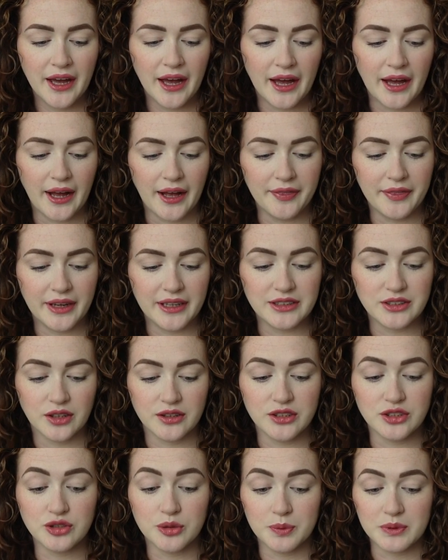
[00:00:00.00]
and that is on
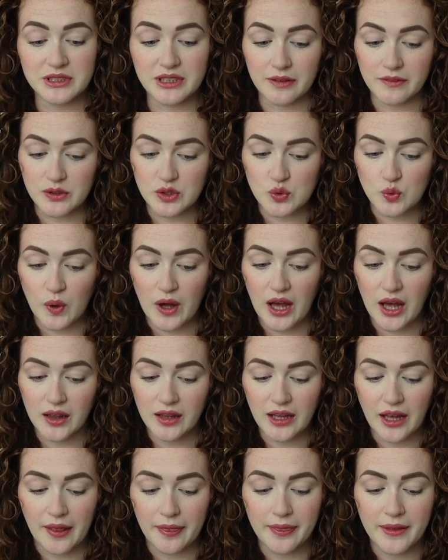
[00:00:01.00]
the 777 as
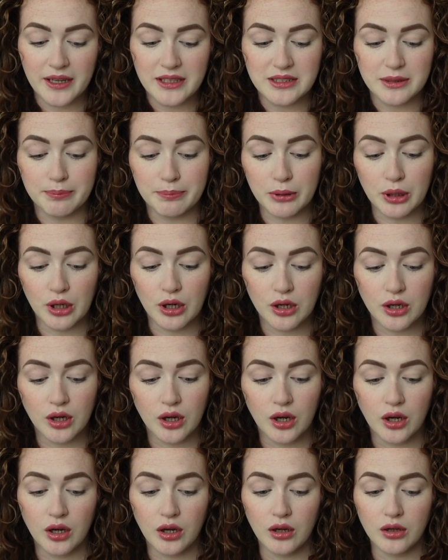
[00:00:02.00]
well, and that is a block
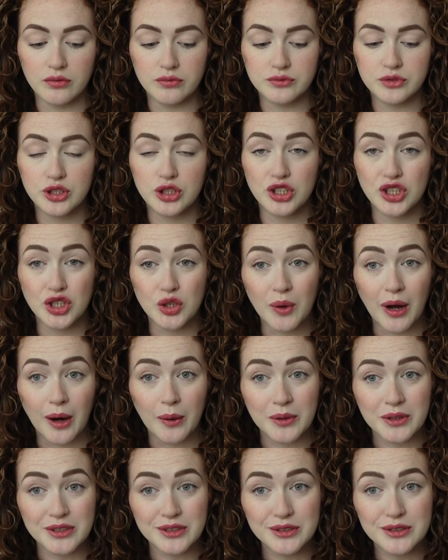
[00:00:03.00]
of 2
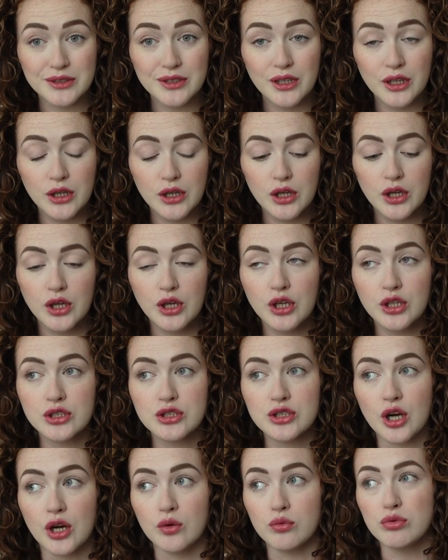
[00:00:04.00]
hours.
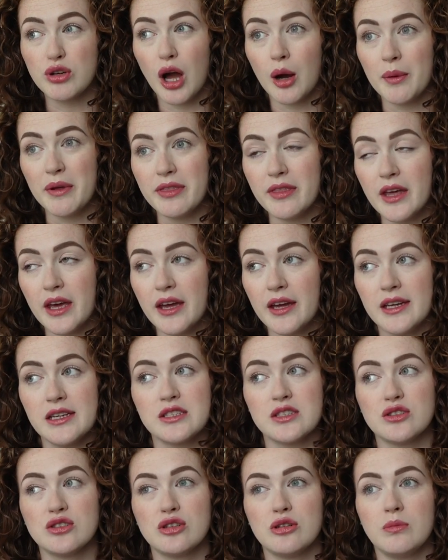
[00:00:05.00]
So going there
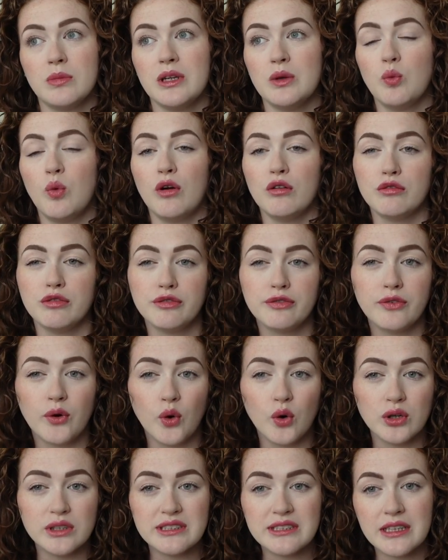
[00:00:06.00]
is normally
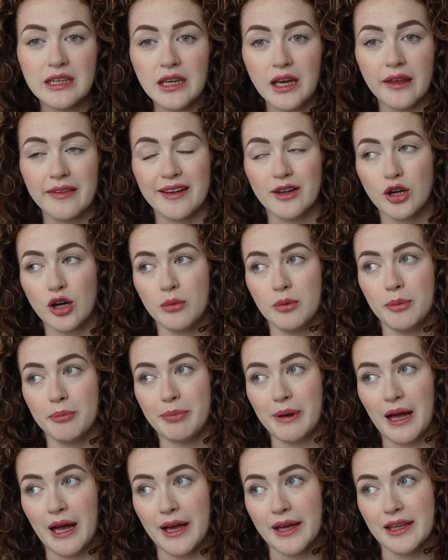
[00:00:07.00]
1:40, and then coming
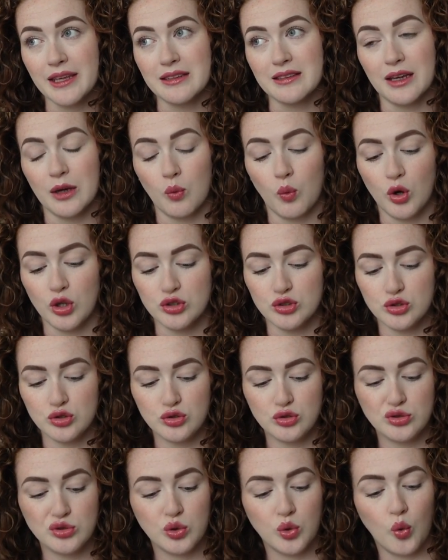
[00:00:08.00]
back is like
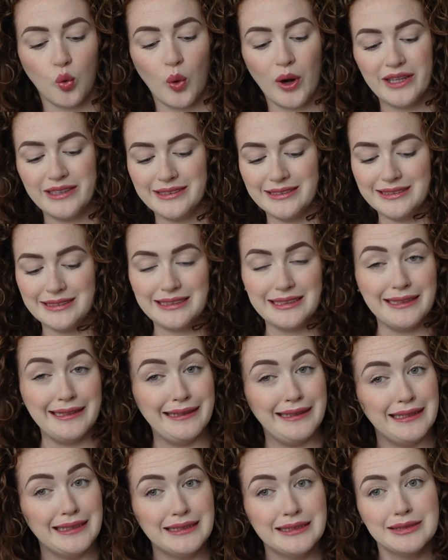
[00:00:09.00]

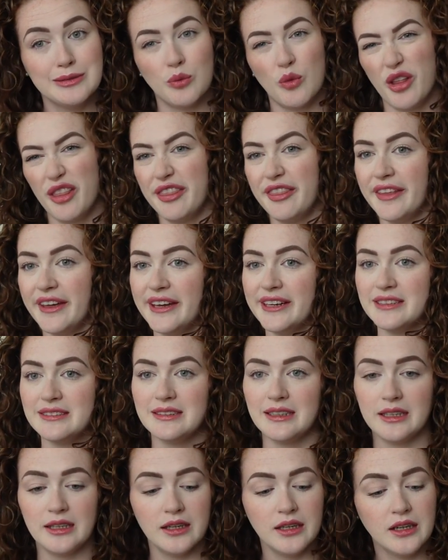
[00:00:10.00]
1:20,
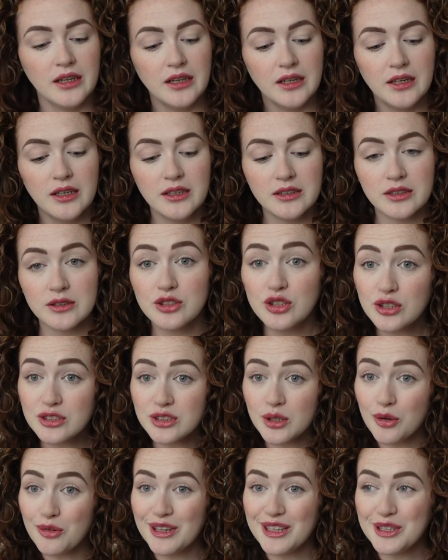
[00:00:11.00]
1:30. So it's
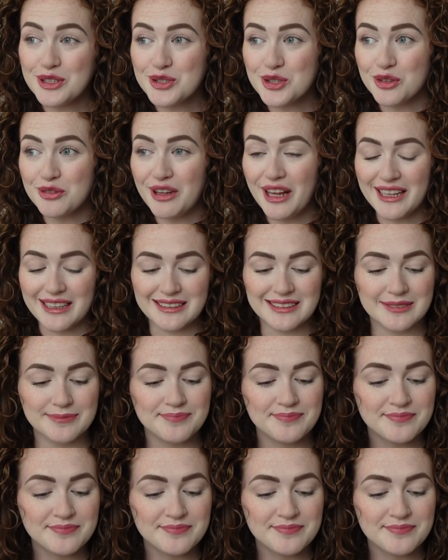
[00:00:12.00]
also a really short flight.